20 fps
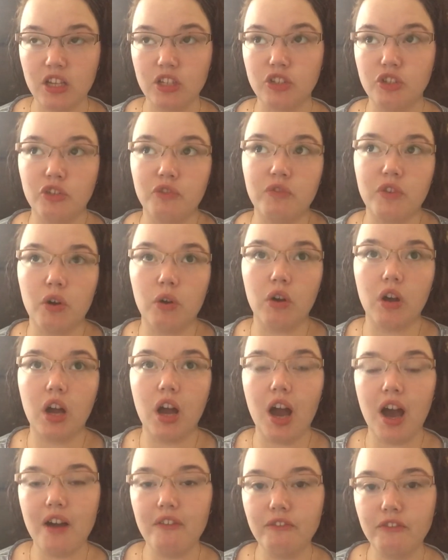to feel
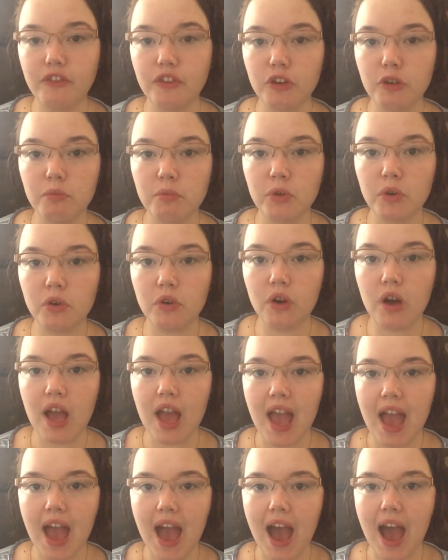comfortable.
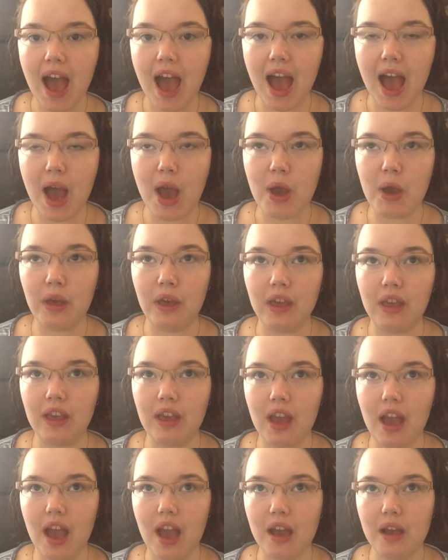I
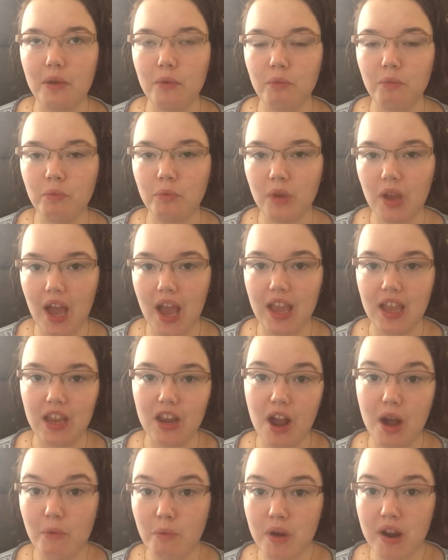
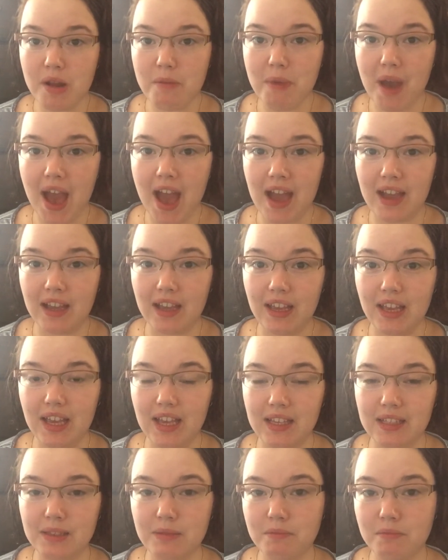want to pack
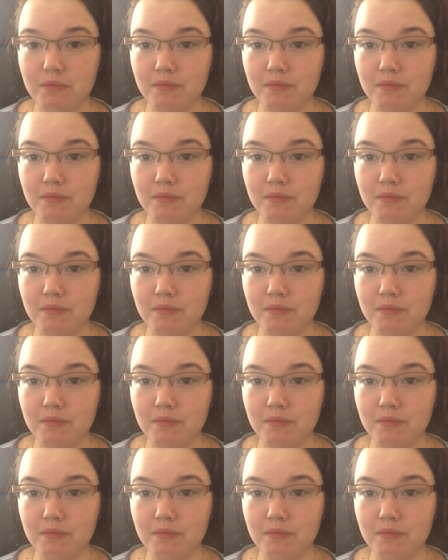is